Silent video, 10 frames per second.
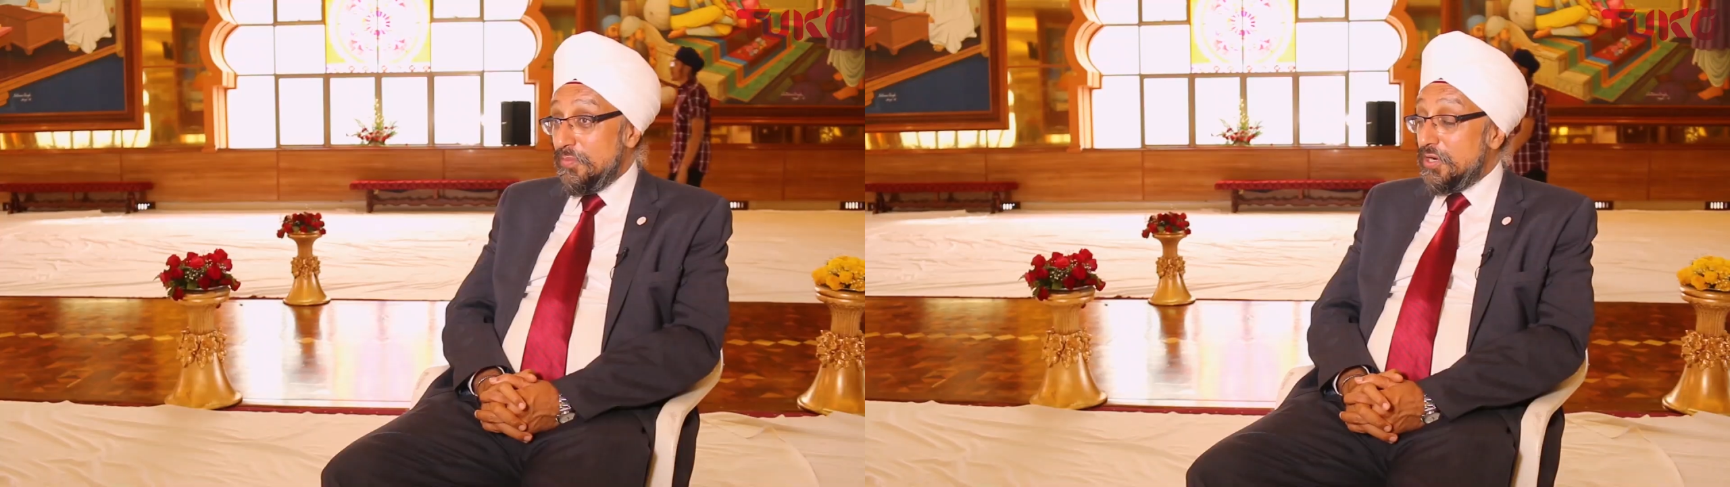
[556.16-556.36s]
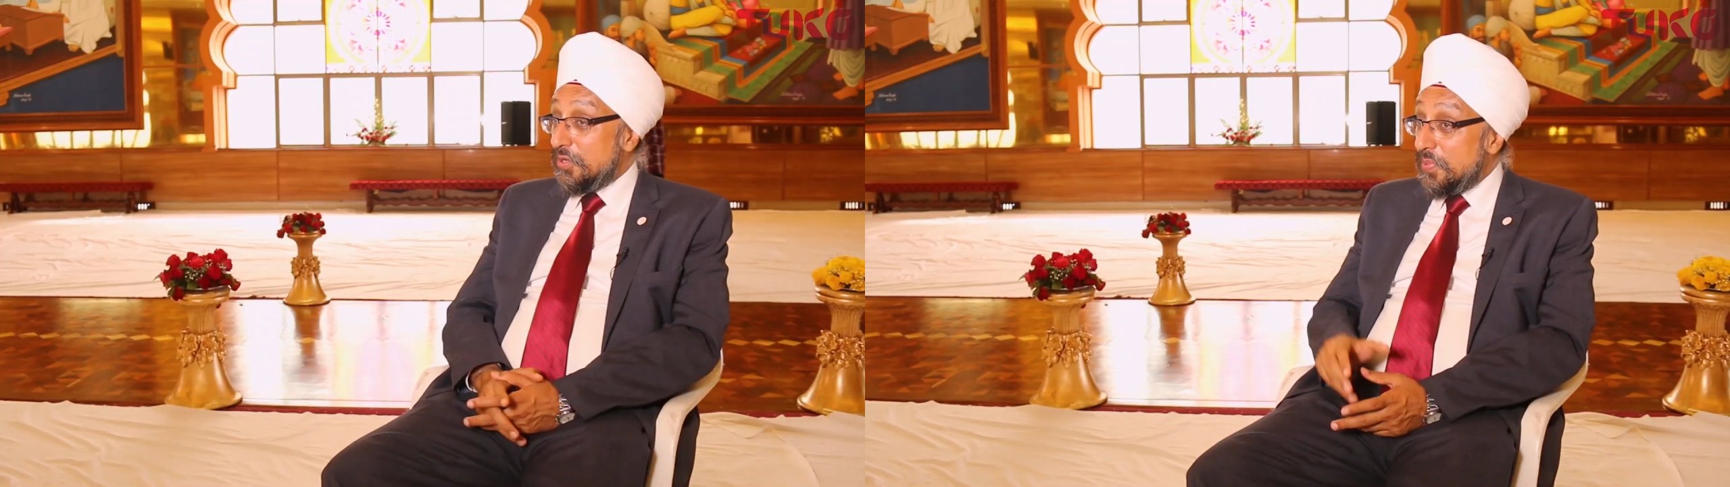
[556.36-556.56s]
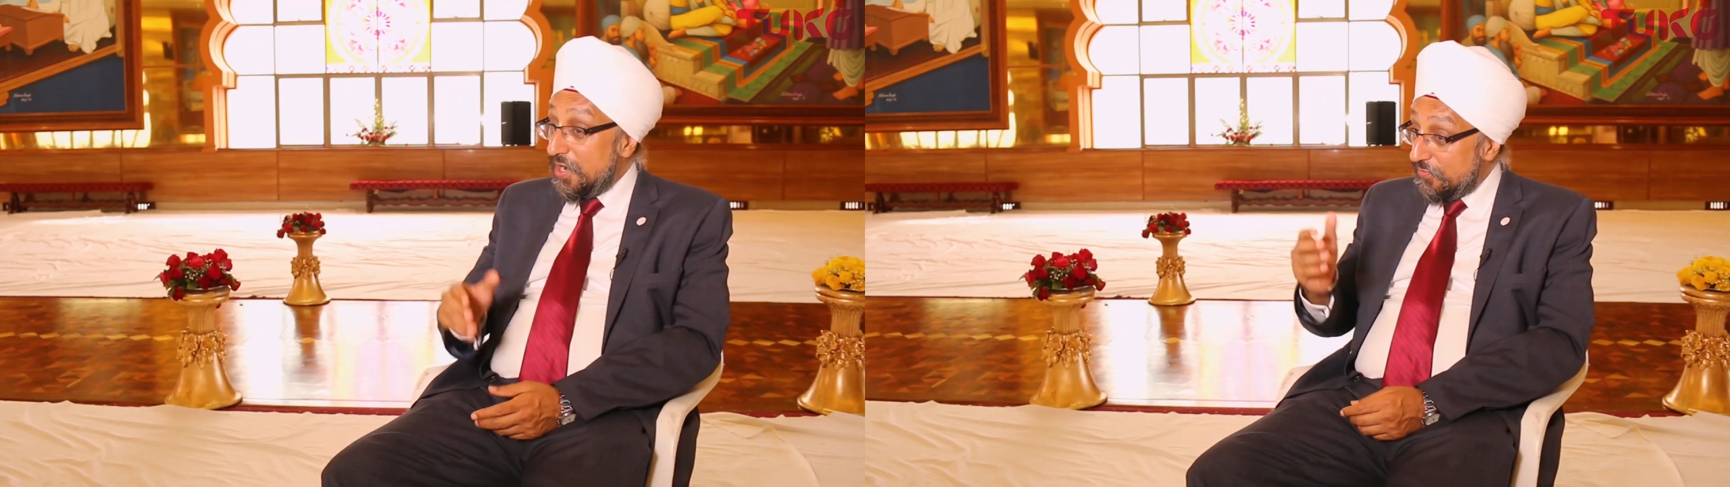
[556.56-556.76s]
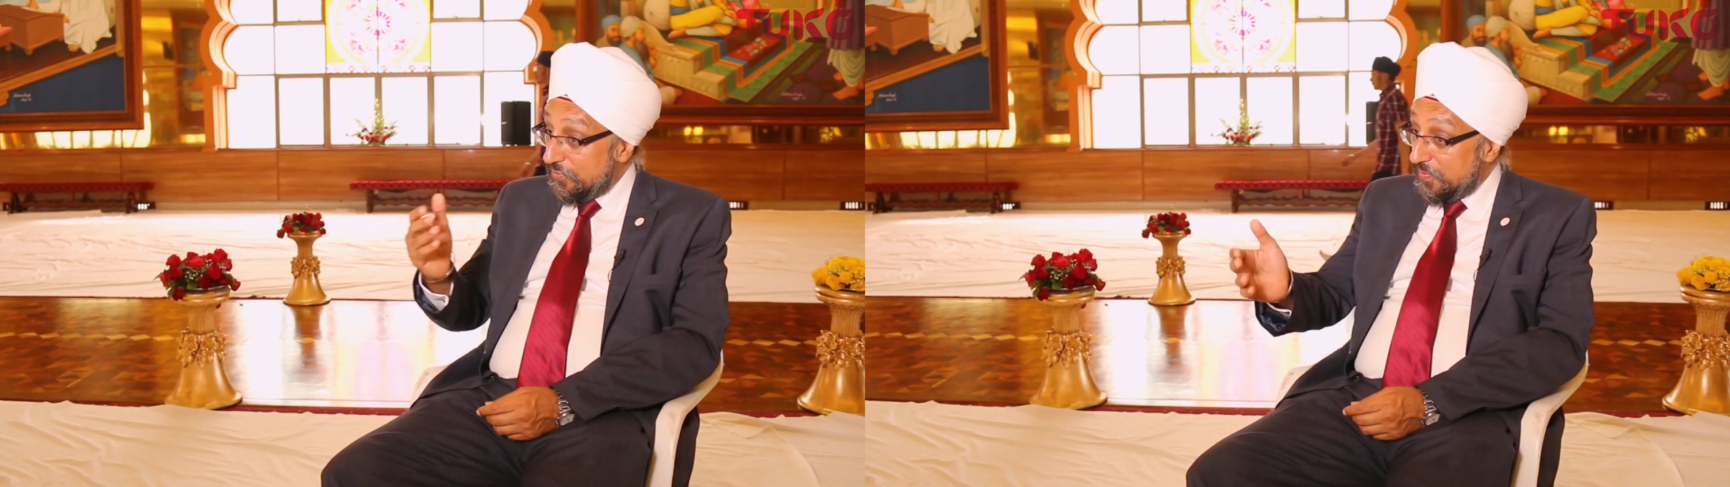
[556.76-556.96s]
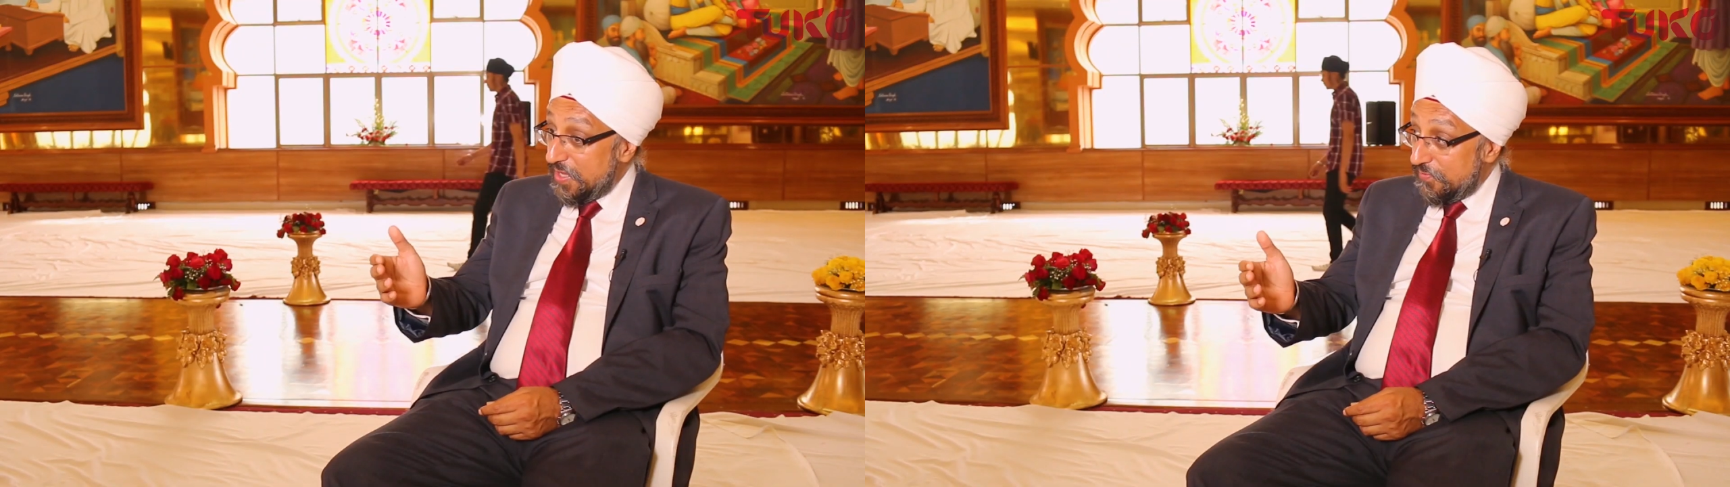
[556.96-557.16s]
But apart
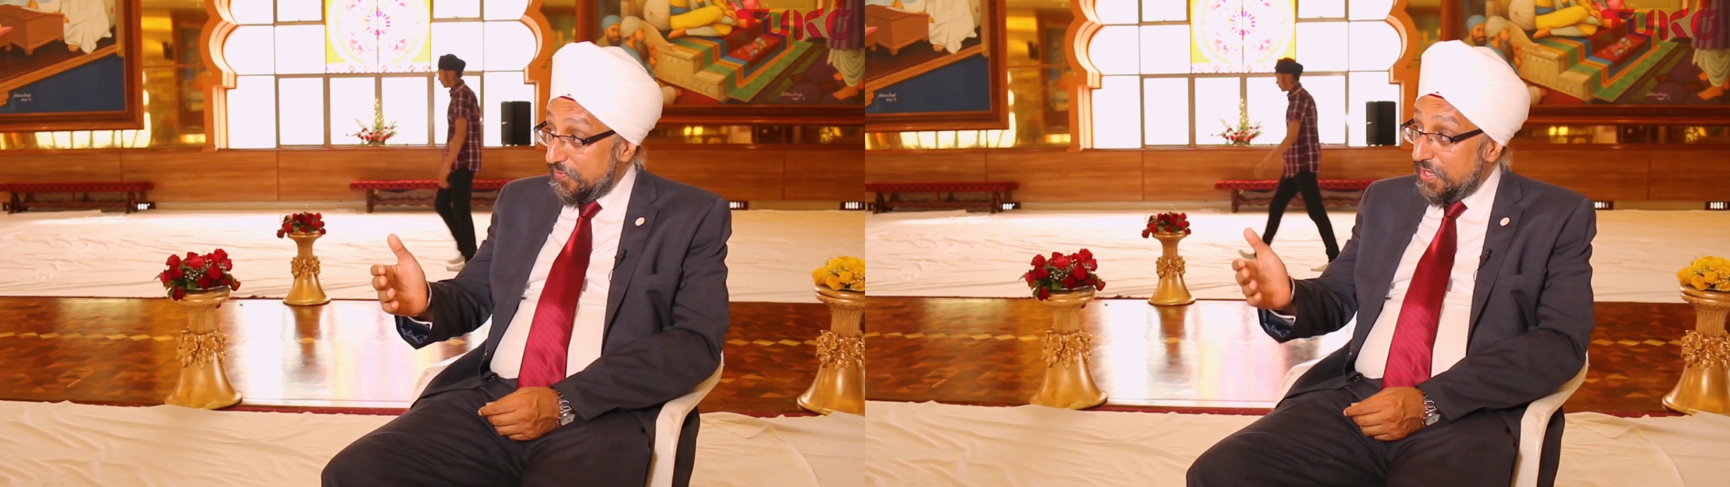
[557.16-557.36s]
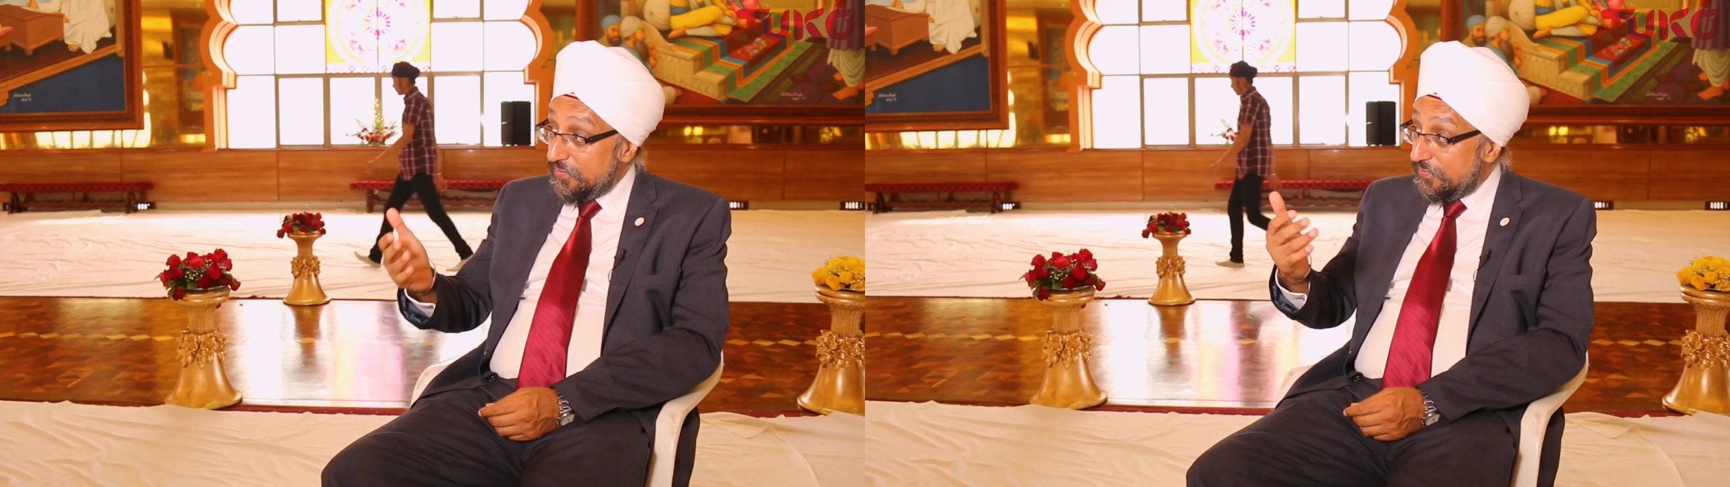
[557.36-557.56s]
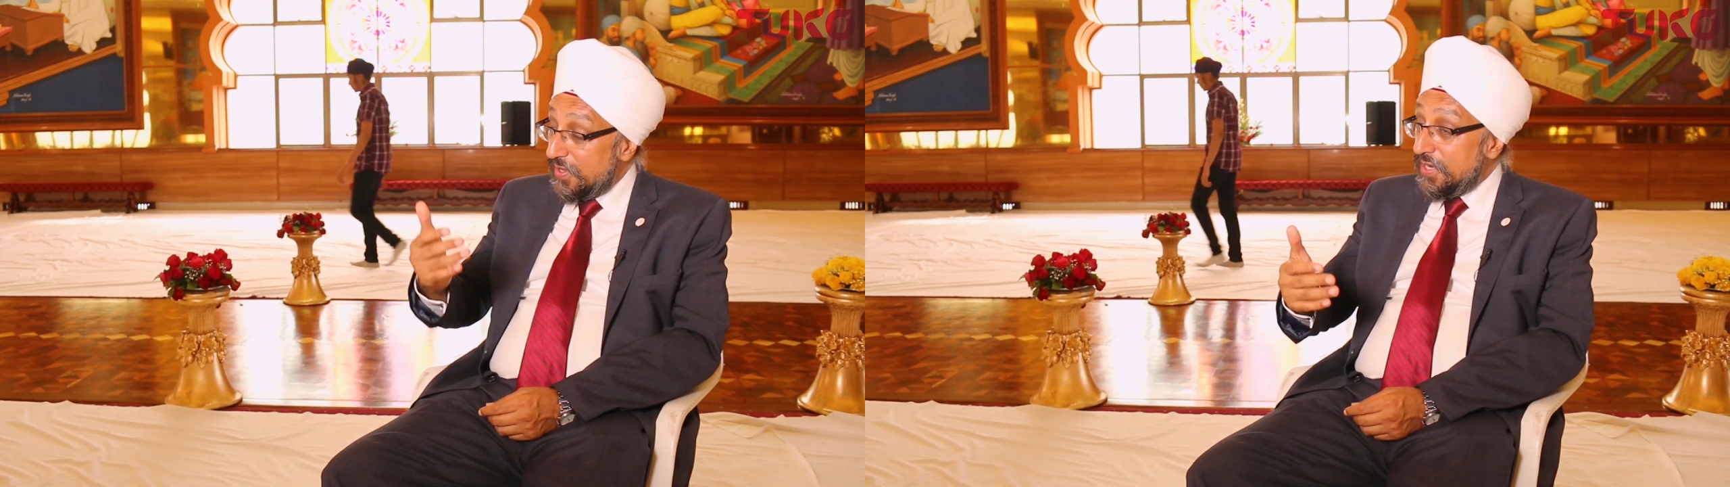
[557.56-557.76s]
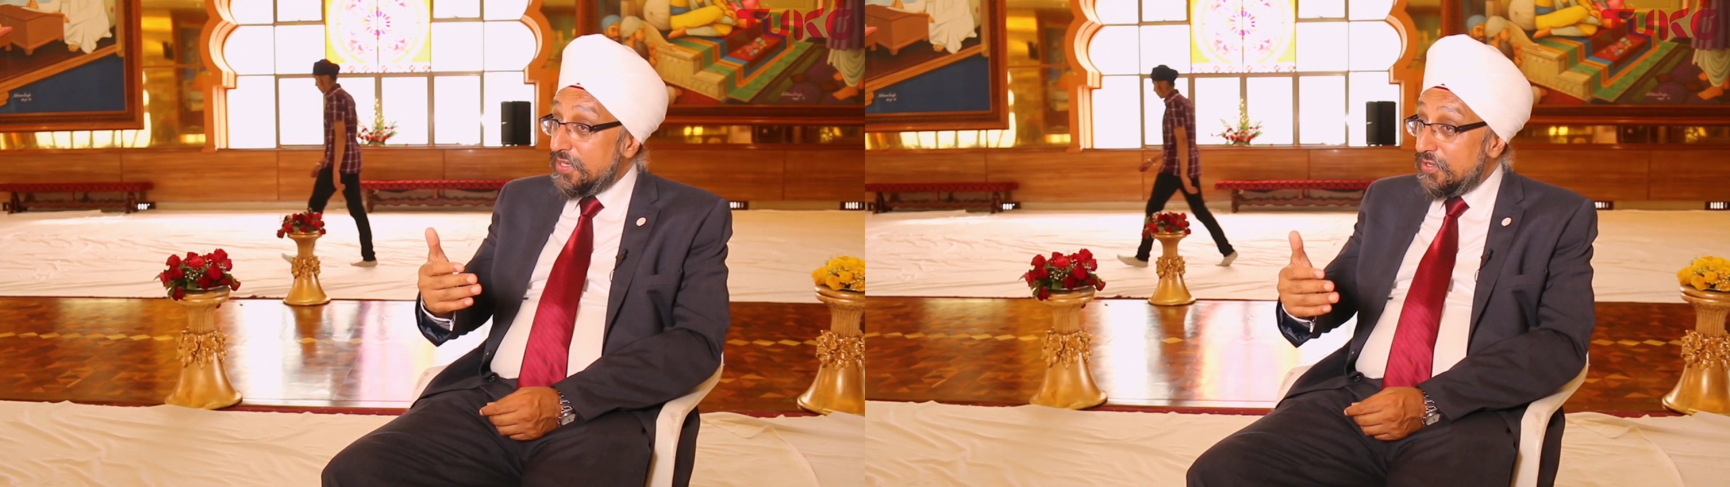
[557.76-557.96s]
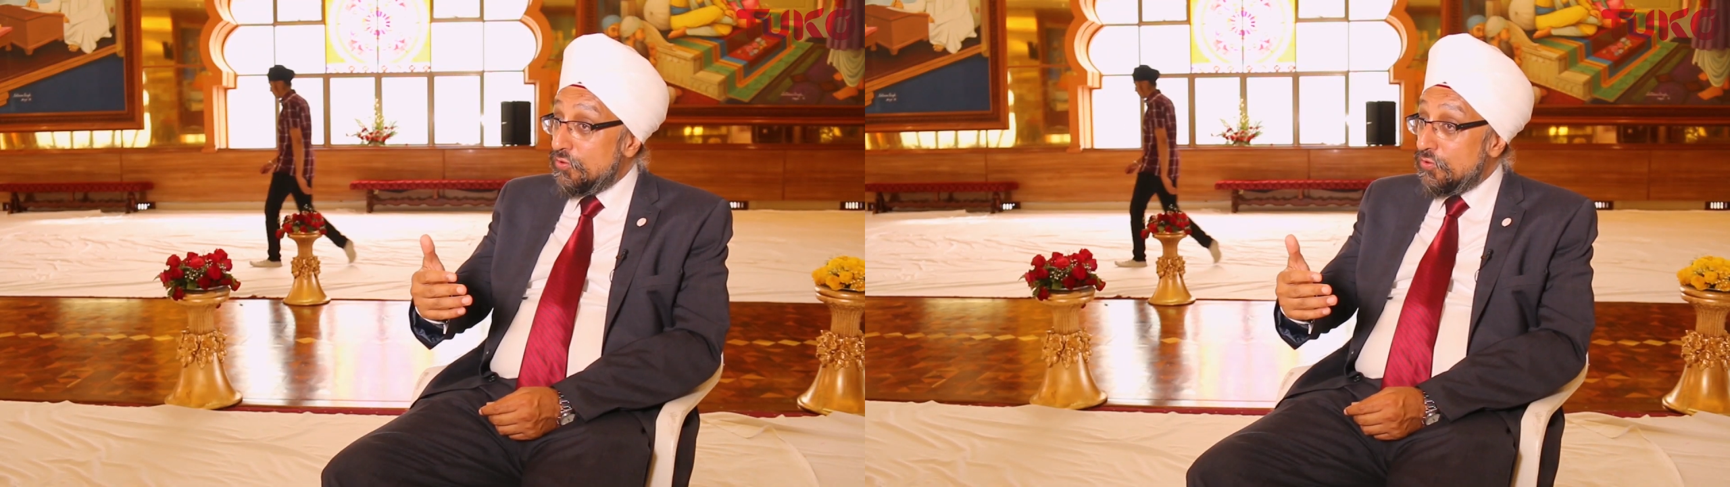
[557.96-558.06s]
from that, we have a very